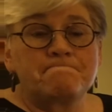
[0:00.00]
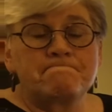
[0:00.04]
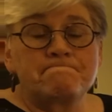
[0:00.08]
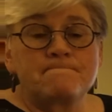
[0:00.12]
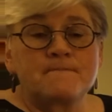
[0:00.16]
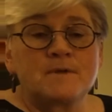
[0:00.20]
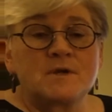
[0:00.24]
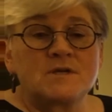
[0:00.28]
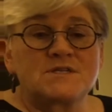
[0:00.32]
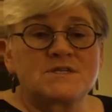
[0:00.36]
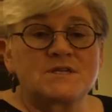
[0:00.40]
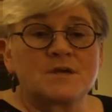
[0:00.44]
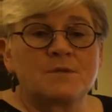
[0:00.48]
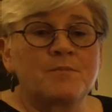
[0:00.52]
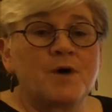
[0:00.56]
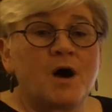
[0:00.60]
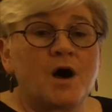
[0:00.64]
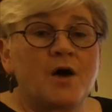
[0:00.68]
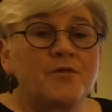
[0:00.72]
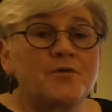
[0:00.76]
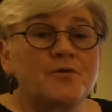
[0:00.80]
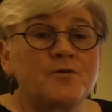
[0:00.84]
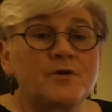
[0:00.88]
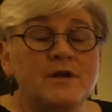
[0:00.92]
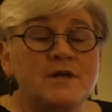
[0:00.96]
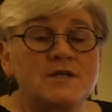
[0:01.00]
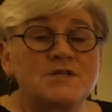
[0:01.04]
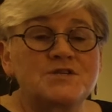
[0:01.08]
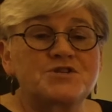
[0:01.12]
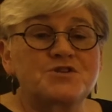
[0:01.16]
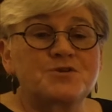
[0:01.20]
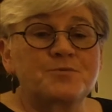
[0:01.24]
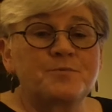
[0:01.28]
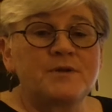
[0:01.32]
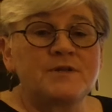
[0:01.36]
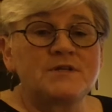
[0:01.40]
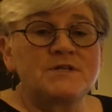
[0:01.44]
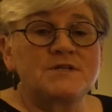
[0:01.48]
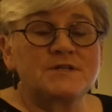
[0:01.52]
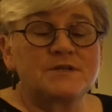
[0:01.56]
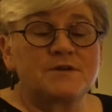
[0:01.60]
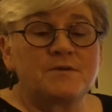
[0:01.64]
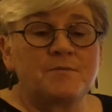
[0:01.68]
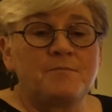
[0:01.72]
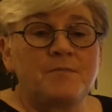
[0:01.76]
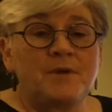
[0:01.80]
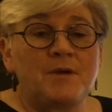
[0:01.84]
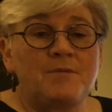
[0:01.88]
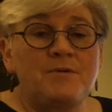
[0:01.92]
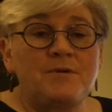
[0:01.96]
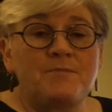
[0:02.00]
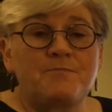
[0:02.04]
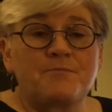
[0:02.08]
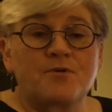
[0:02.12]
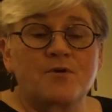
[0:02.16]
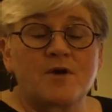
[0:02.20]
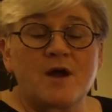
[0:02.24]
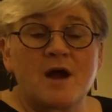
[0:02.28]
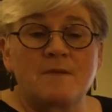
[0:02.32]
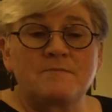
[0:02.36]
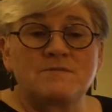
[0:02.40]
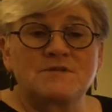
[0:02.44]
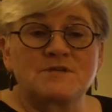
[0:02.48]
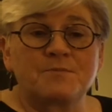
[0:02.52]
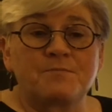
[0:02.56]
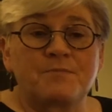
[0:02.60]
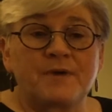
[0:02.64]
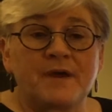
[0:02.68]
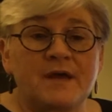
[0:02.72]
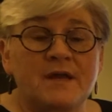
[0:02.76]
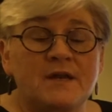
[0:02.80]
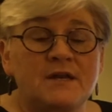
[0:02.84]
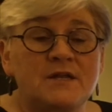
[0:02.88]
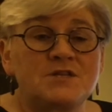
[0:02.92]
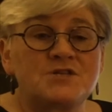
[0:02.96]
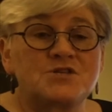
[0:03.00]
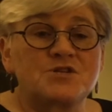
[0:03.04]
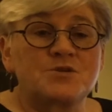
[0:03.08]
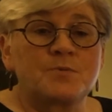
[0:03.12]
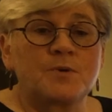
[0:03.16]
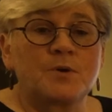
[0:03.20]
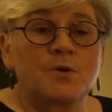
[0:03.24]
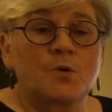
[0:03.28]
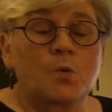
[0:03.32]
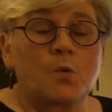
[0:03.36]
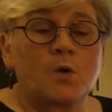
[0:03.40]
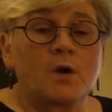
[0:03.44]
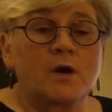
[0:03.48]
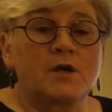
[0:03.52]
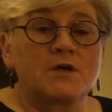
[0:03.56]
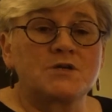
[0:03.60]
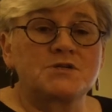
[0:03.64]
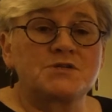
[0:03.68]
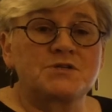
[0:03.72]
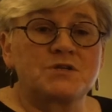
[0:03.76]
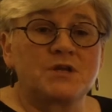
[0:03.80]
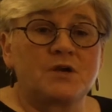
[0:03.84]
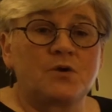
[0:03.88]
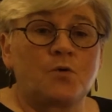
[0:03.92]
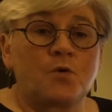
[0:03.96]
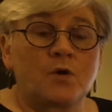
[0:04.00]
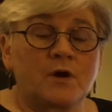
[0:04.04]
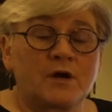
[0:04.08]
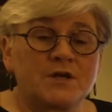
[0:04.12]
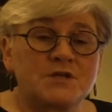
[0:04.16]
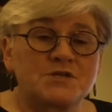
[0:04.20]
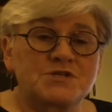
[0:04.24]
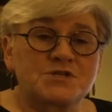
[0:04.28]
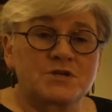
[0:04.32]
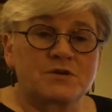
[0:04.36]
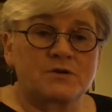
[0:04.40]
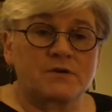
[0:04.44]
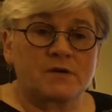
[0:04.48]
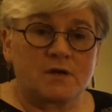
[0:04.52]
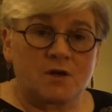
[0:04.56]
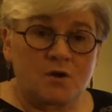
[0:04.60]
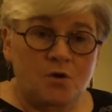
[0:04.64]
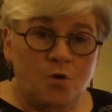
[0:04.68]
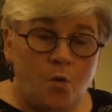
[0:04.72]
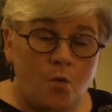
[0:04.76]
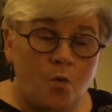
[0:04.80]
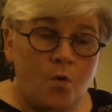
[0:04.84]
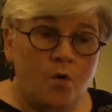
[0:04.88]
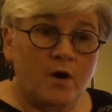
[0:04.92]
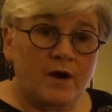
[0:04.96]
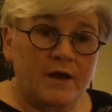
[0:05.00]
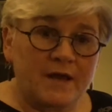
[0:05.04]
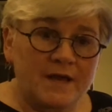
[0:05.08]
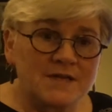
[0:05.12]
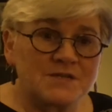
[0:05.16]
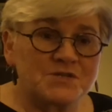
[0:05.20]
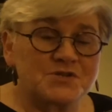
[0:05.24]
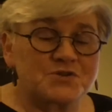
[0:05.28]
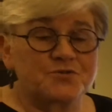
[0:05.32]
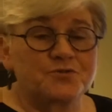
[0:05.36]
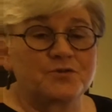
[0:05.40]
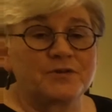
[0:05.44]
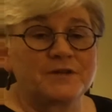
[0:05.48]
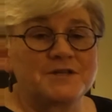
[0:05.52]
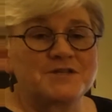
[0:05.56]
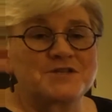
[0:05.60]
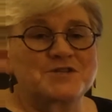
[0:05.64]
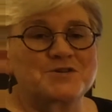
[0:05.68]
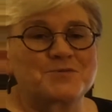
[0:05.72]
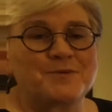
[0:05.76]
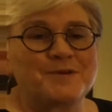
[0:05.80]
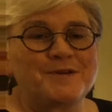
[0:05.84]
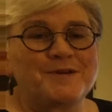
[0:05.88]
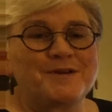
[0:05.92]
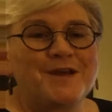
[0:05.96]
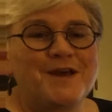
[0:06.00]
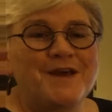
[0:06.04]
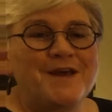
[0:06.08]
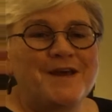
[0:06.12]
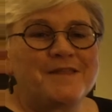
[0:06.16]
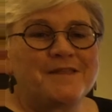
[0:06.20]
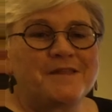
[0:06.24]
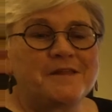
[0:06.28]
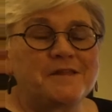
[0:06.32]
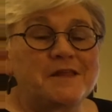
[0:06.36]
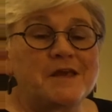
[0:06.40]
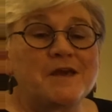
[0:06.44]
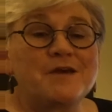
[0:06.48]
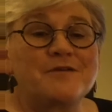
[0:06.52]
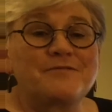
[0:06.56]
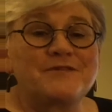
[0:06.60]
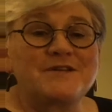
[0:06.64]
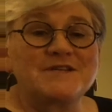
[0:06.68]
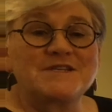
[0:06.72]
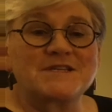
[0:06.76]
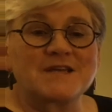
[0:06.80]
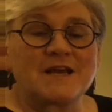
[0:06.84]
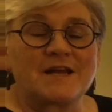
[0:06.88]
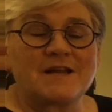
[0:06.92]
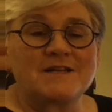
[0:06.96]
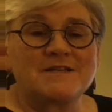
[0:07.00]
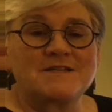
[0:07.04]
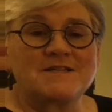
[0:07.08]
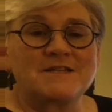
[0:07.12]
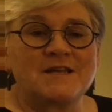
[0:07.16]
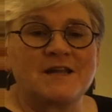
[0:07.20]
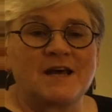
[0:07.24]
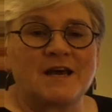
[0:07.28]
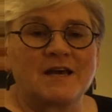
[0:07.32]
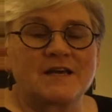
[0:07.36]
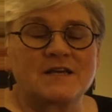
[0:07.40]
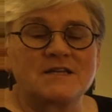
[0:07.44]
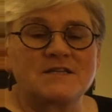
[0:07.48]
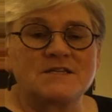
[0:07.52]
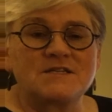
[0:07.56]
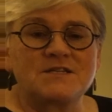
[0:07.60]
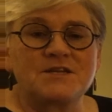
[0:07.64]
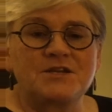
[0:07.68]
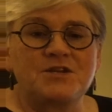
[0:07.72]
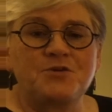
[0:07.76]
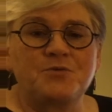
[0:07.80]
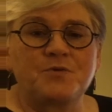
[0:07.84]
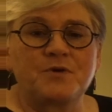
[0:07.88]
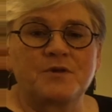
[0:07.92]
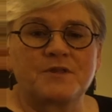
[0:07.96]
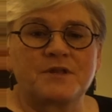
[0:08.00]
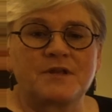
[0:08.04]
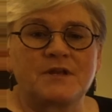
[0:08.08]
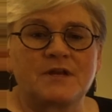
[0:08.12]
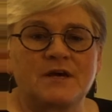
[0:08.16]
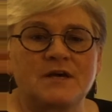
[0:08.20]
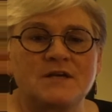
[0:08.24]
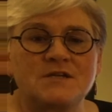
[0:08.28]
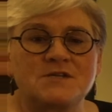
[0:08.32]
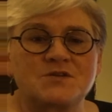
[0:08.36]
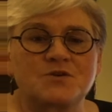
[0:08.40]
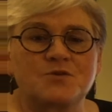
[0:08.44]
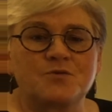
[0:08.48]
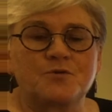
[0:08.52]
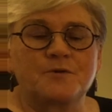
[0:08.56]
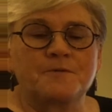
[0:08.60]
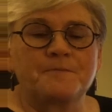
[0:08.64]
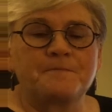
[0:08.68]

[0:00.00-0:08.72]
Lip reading: some other instrument, maybe perhaps a band instrument or orchestral instrument that they have decided to not continue with in high school.